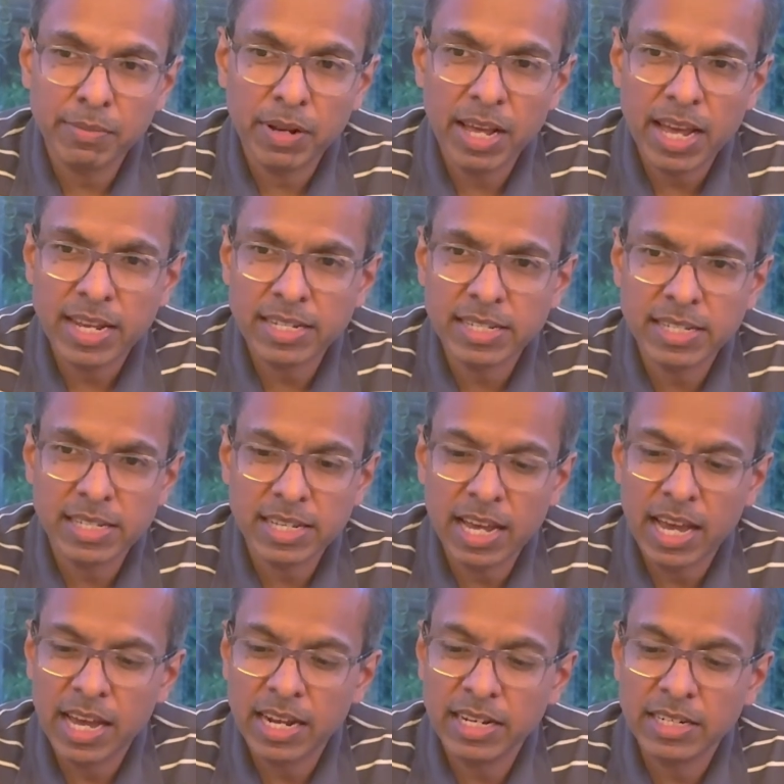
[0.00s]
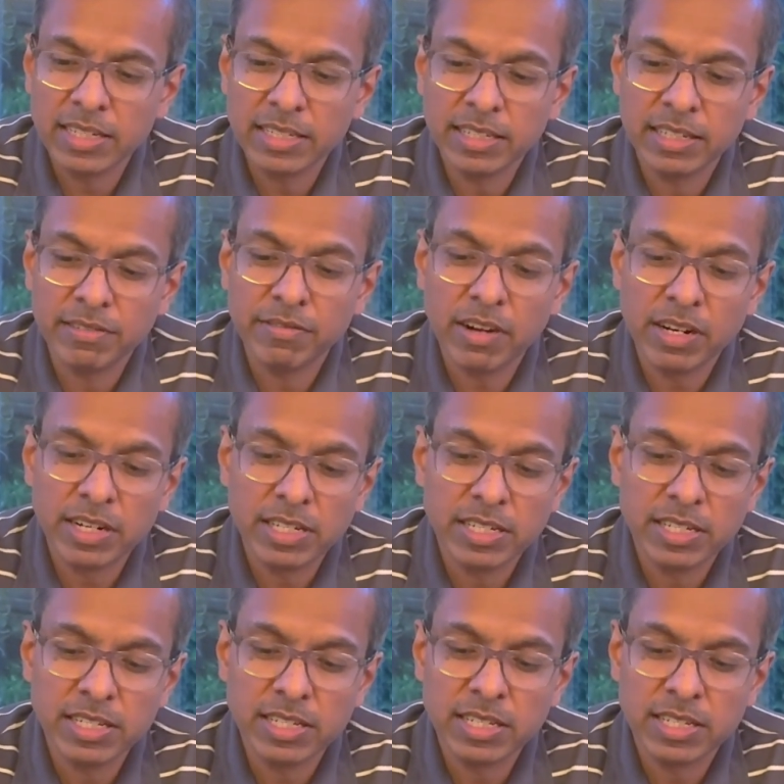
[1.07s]
lens, and the advantage
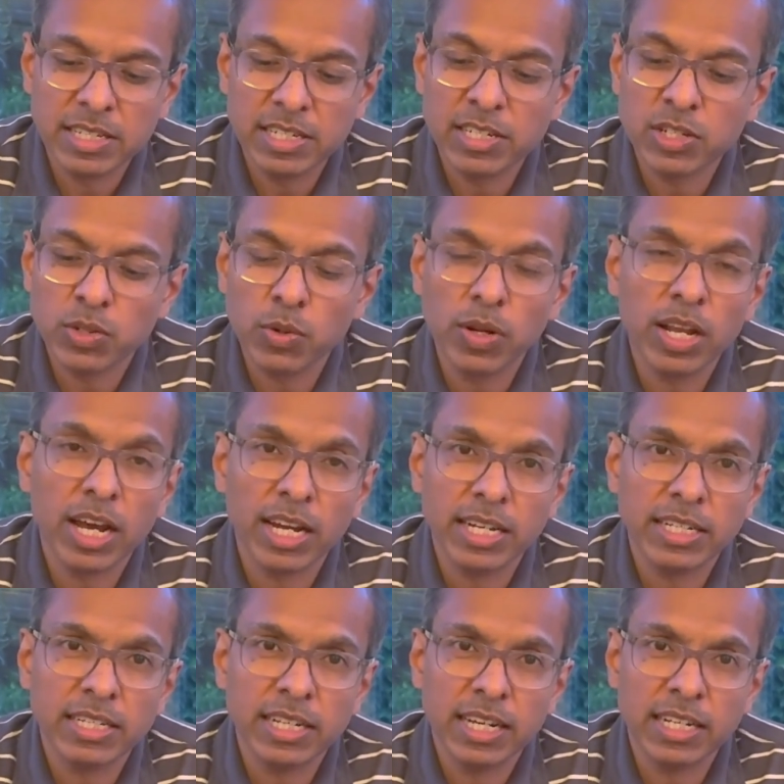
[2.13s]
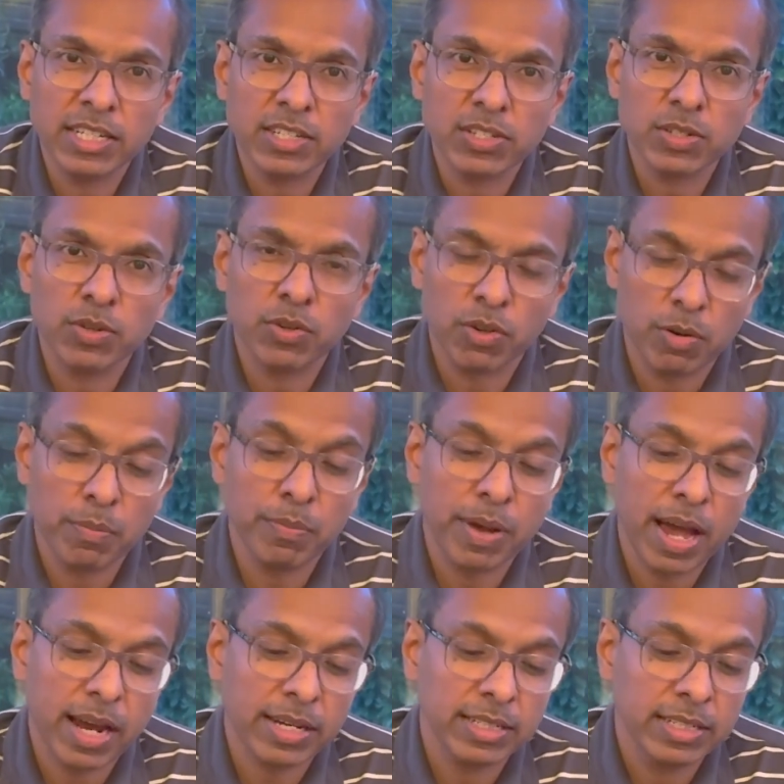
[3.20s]
is it's so light and so
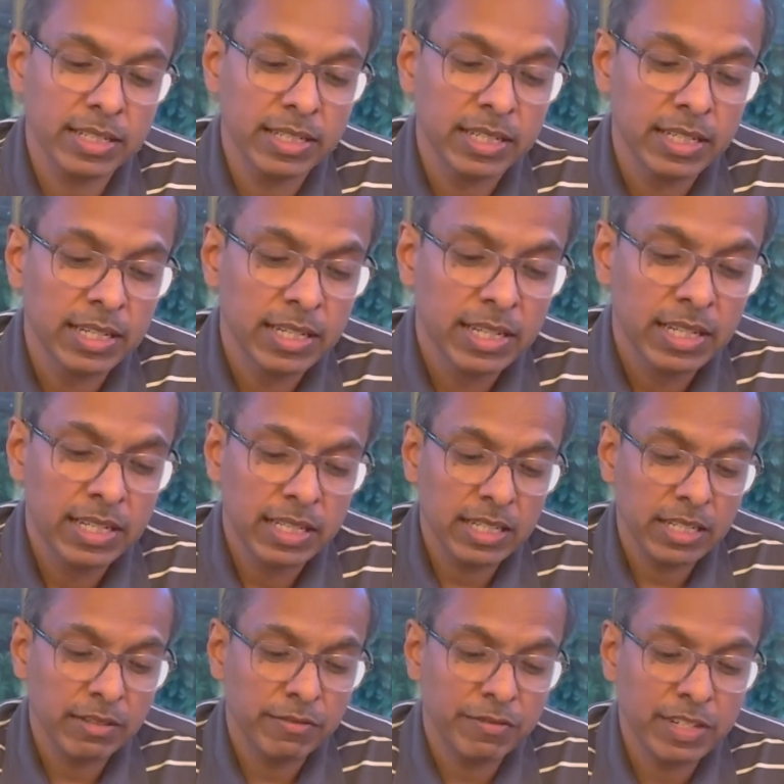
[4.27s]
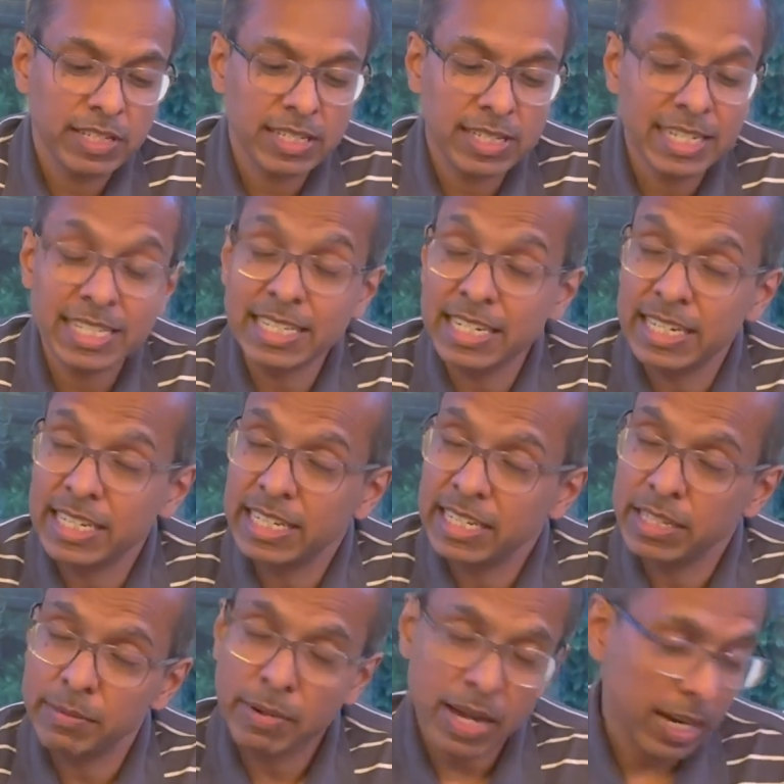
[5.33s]
compact that it fits easily in
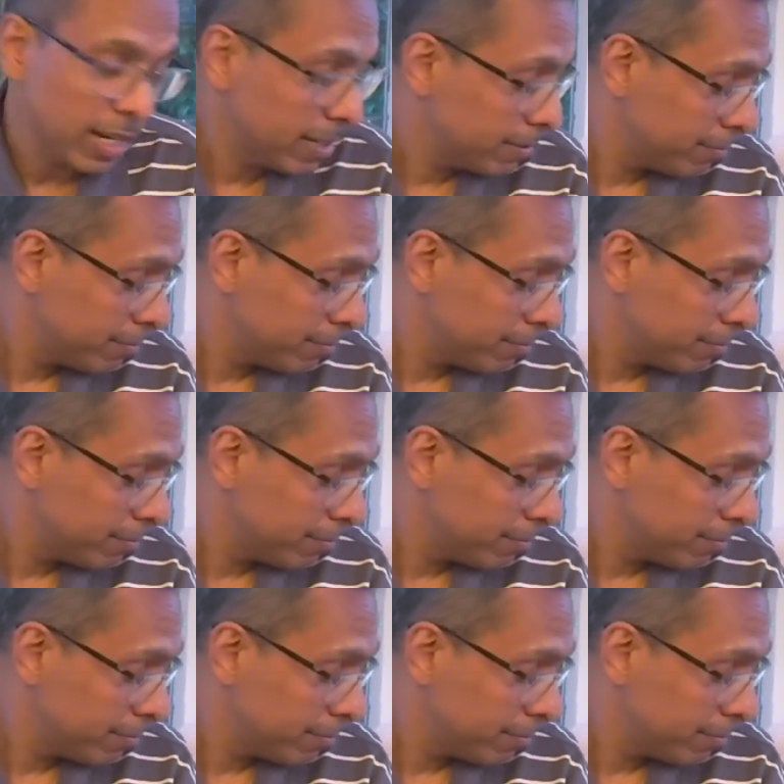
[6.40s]
the bag.